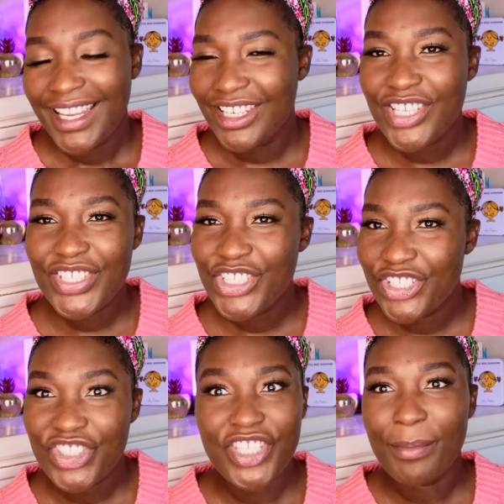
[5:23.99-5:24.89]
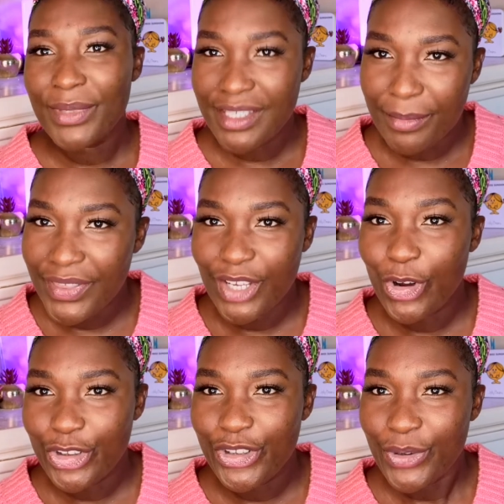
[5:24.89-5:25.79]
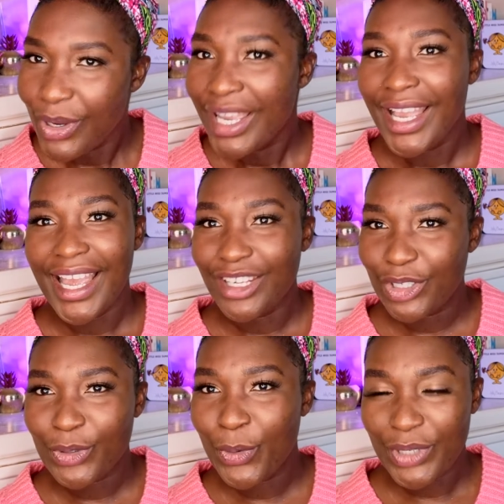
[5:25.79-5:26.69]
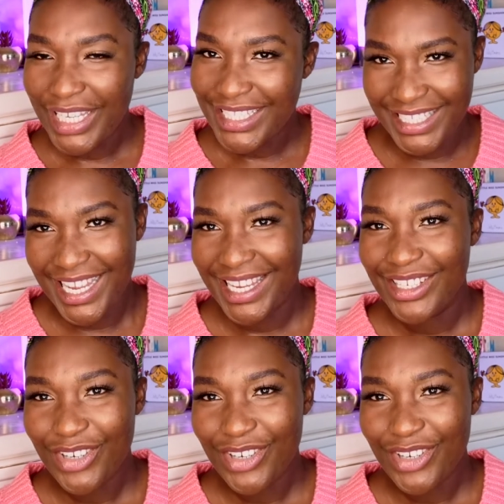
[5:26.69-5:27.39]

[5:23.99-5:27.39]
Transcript: He doesn't just dump something on you and call it a day.